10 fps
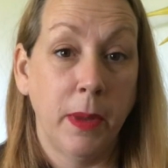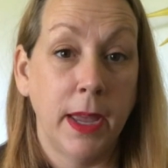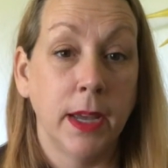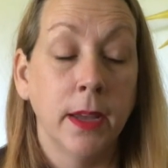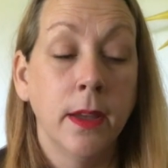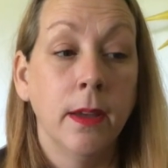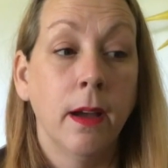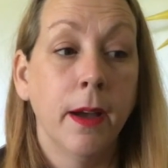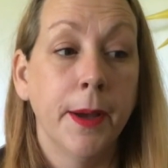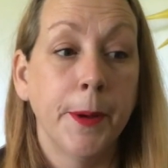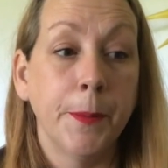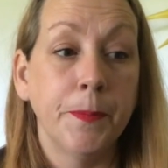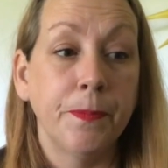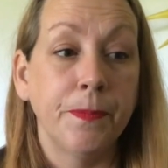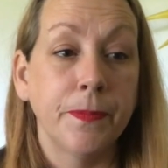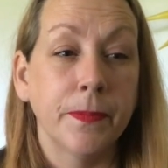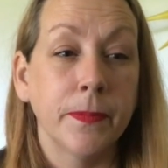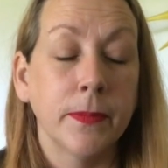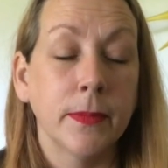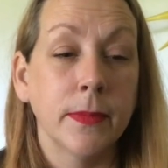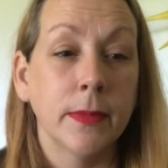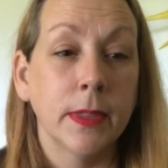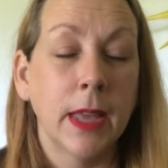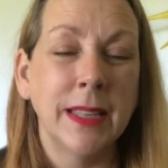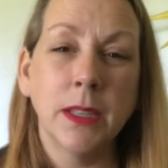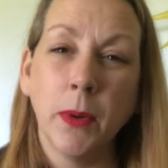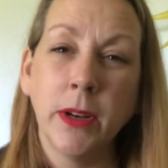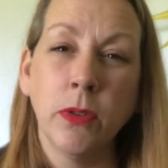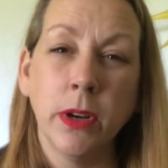a bank. And so I